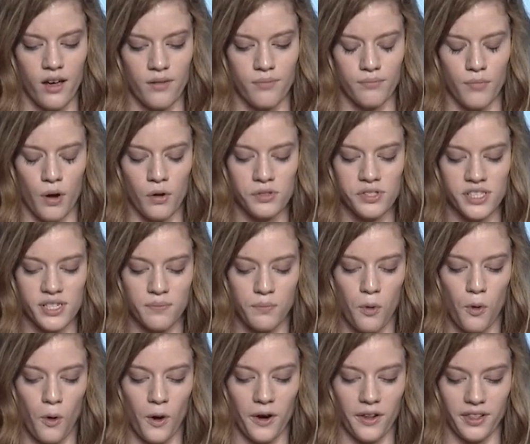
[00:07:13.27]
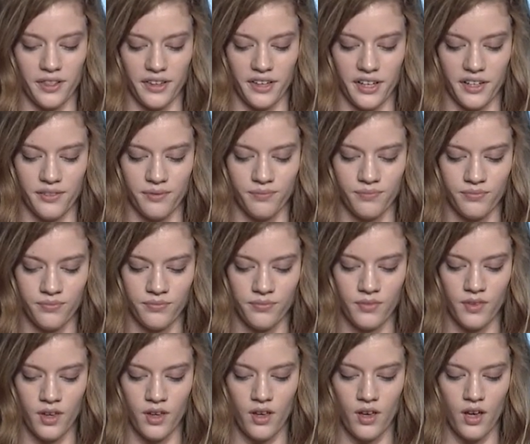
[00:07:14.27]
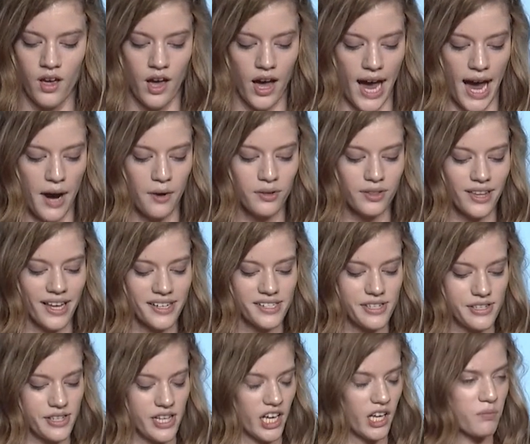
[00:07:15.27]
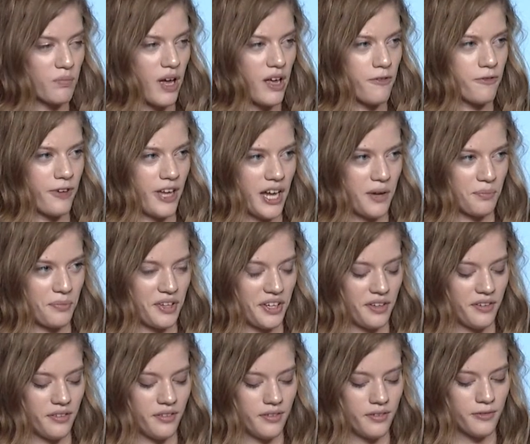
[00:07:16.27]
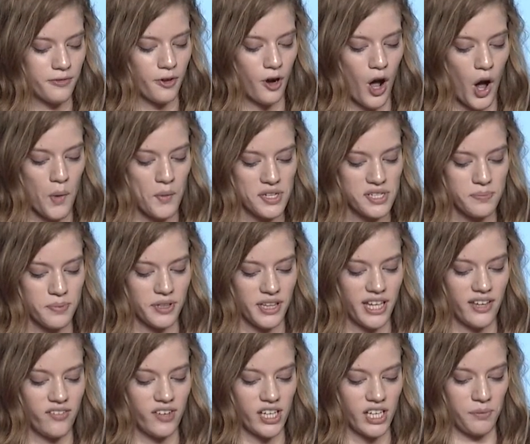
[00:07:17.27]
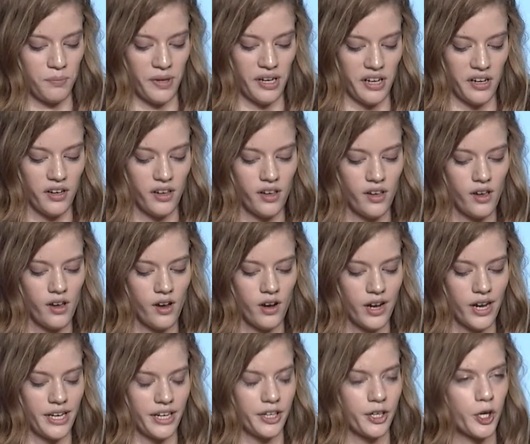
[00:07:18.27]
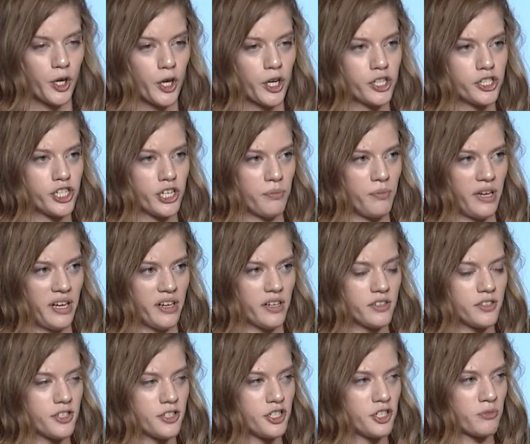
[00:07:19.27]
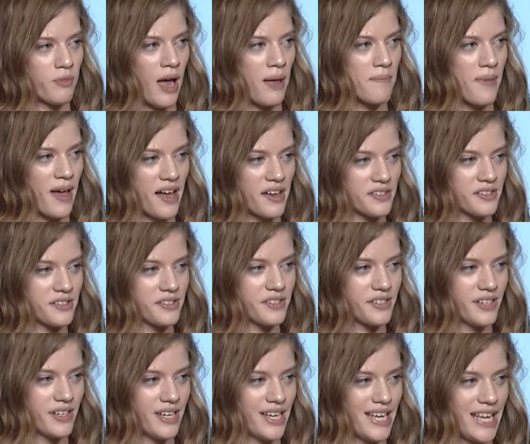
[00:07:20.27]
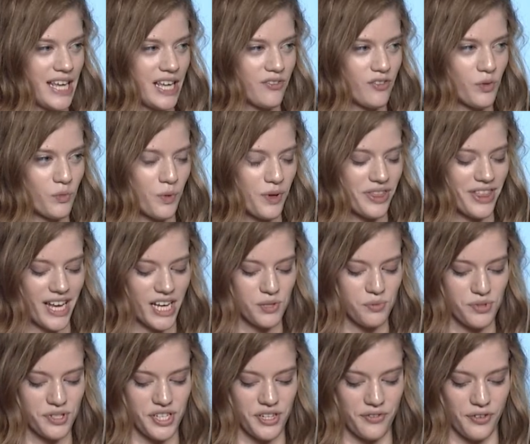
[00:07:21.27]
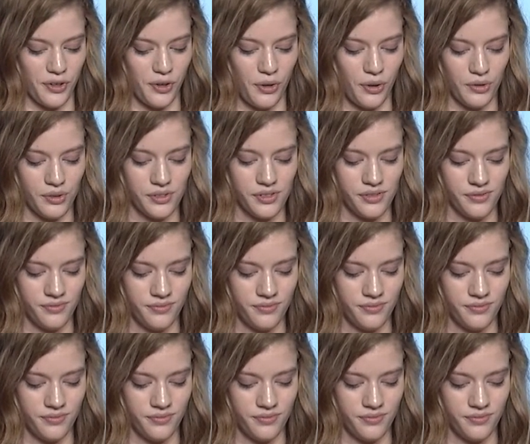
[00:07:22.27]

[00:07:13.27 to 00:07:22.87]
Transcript: Most importantly, I would like to thank my family for always believing in me and encouraging me to do my best, even when things were difficult.